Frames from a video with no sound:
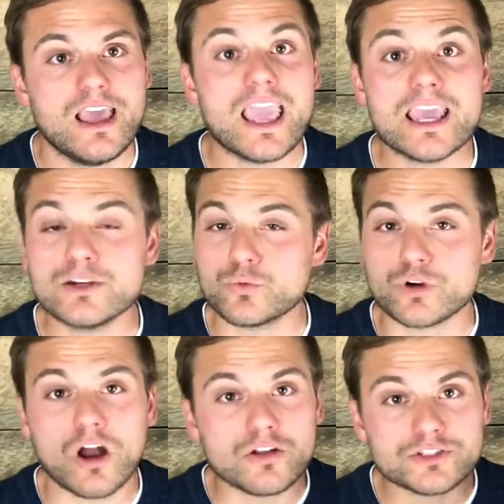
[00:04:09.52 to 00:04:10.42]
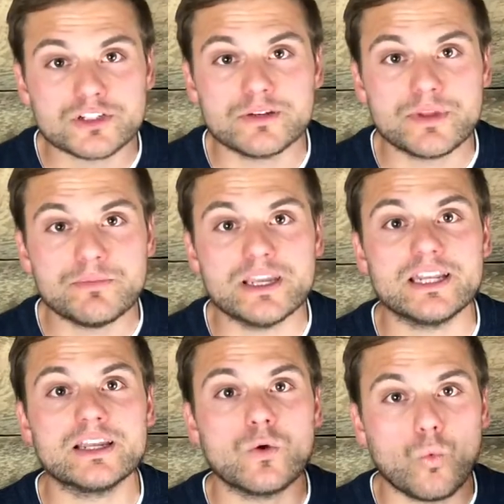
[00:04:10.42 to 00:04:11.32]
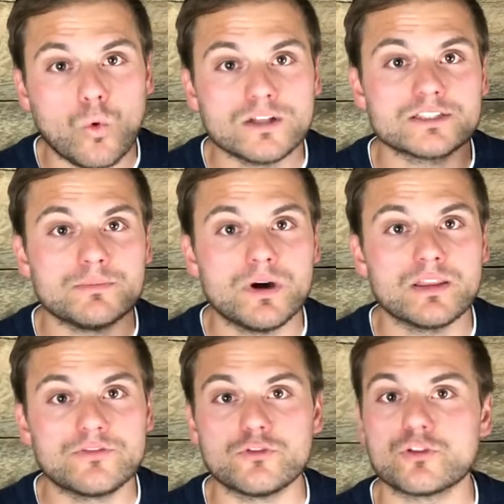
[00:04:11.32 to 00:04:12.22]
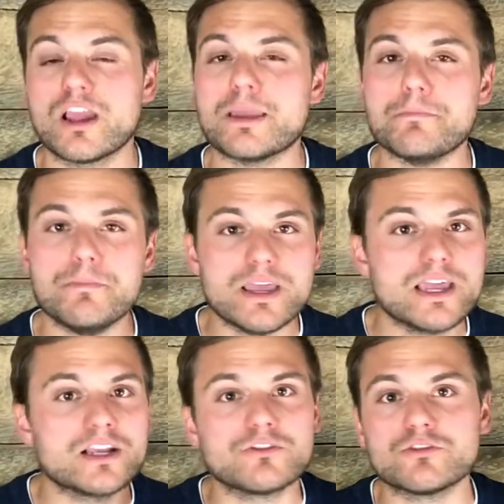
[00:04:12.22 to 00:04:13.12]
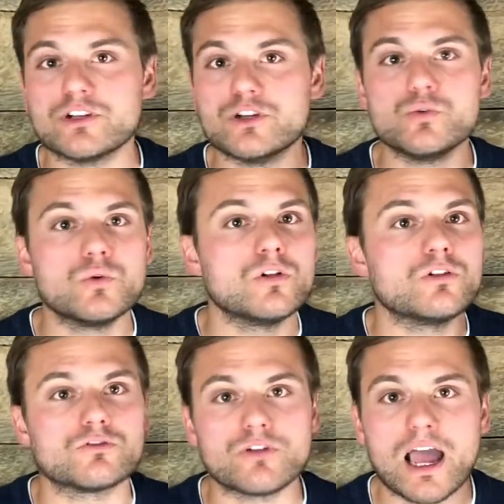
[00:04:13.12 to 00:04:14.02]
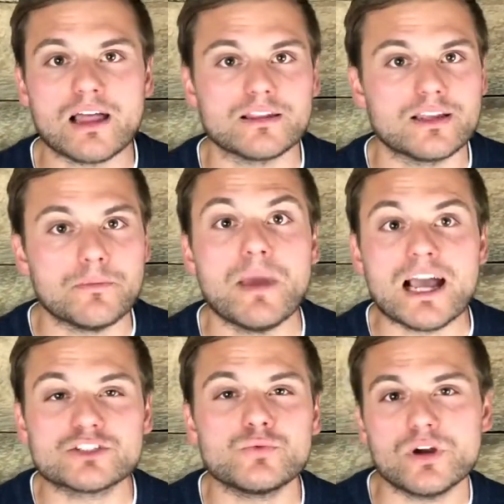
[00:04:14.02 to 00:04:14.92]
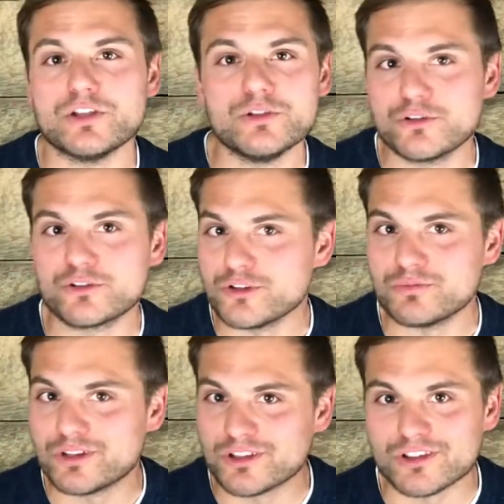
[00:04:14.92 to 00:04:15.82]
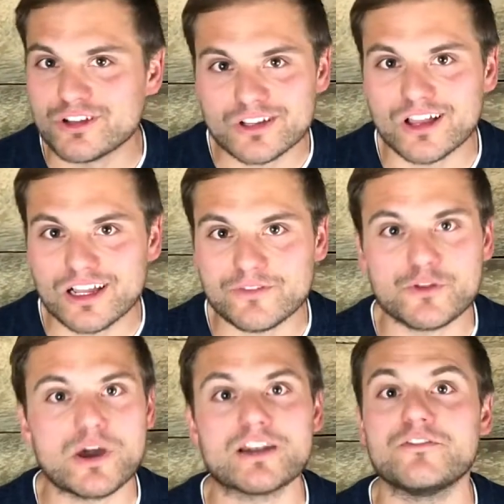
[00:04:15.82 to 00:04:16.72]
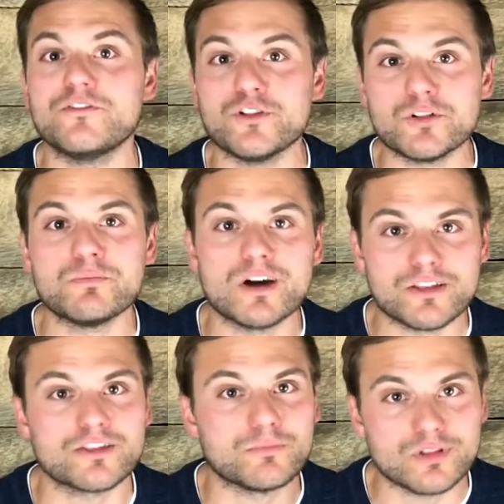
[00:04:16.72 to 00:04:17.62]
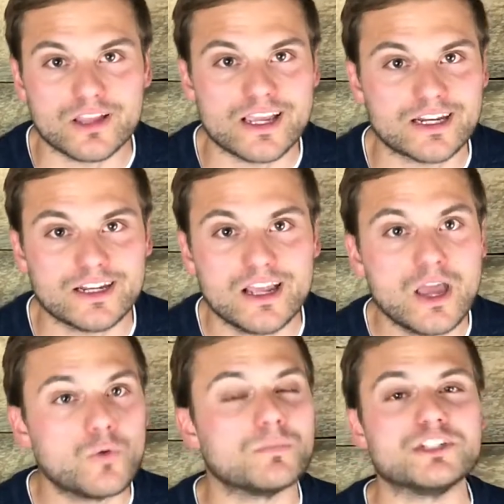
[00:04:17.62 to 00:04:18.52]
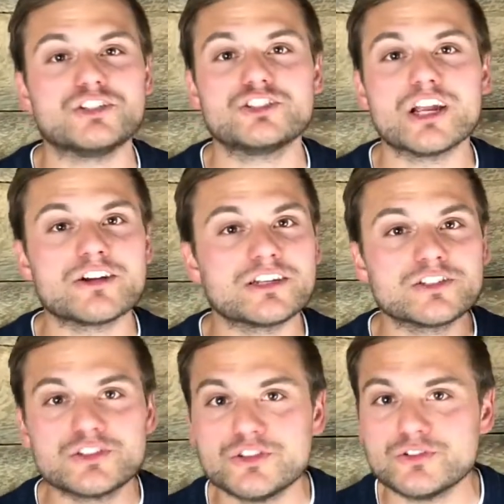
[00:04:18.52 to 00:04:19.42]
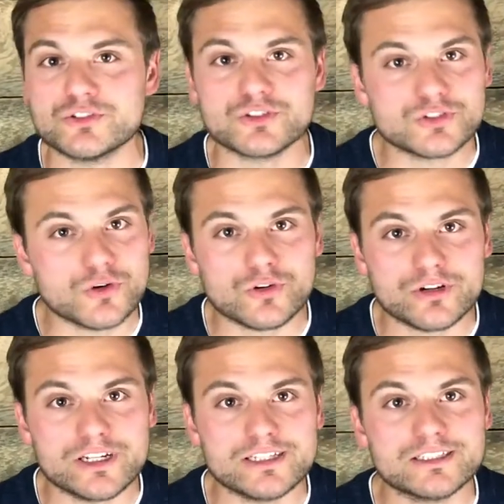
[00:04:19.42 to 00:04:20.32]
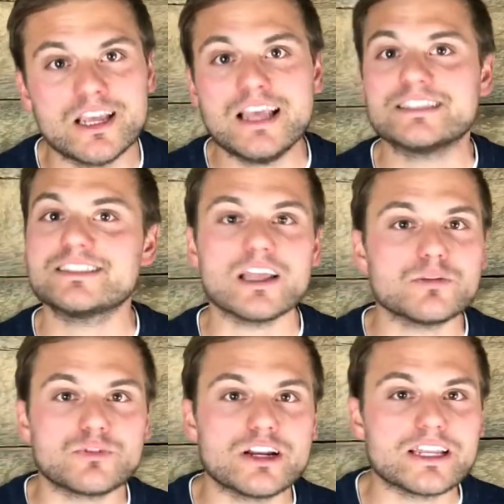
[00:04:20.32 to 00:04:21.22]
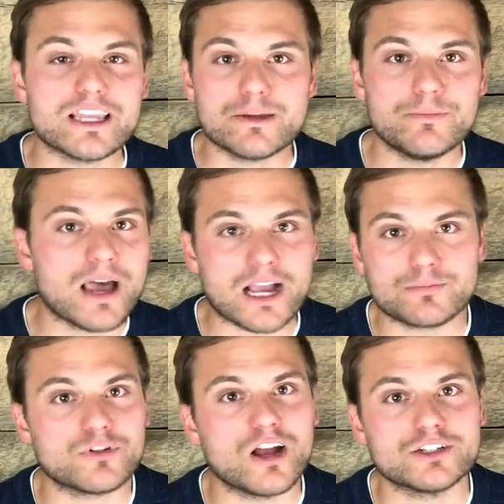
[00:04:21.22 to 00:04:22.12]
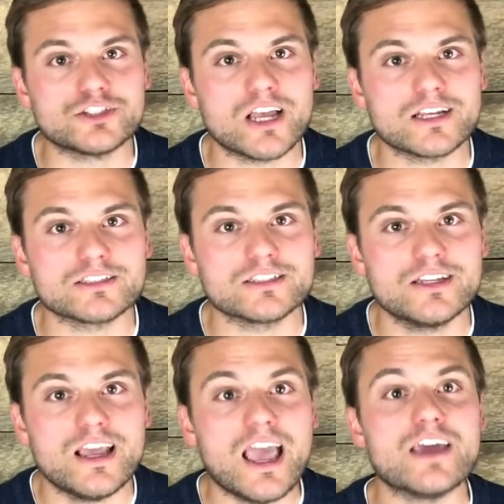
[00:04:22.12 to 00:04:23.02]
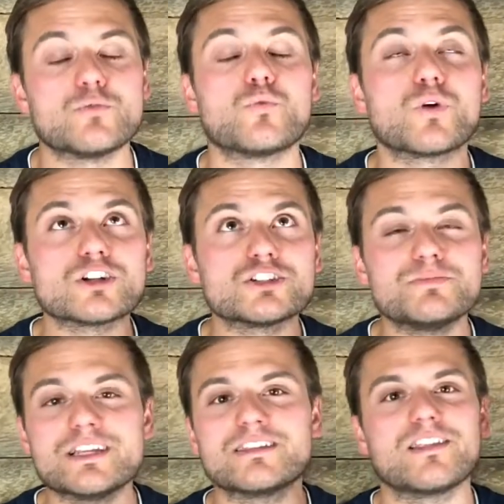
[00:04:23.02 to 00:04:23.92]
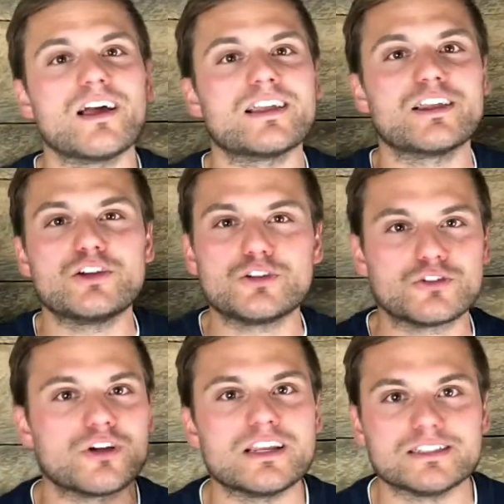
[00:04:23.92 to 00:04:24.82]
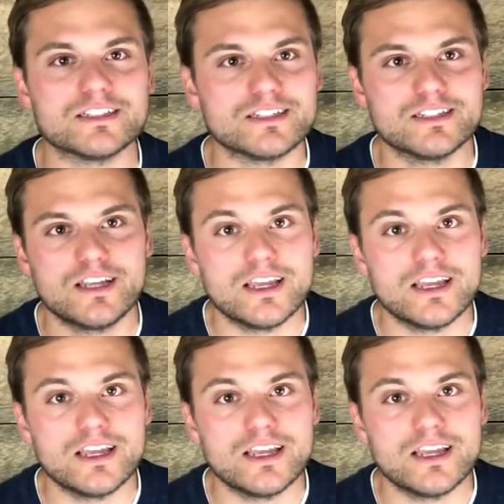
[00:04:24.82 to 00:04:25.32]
And we're also gonna be meeting once a month for a big renewal rally. Imagine what youth group could look like if you had a full month to plan it. We'll be sharing student stories, celebrating impact projects, and worshiping like crazy.